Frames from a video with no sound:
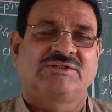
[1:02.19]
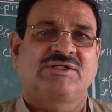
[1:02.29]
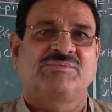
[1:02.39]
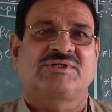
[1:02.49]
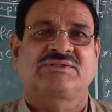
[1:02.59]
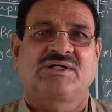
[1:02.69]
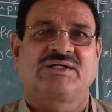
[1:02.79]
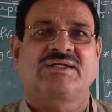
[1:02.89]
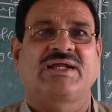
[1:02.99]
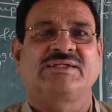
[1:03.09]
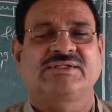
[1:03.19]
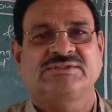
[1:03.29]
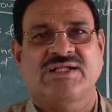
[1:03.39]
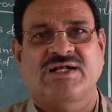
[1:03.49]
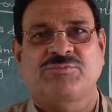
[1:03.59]
is semester third carry
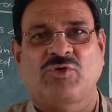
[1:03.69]
6 credit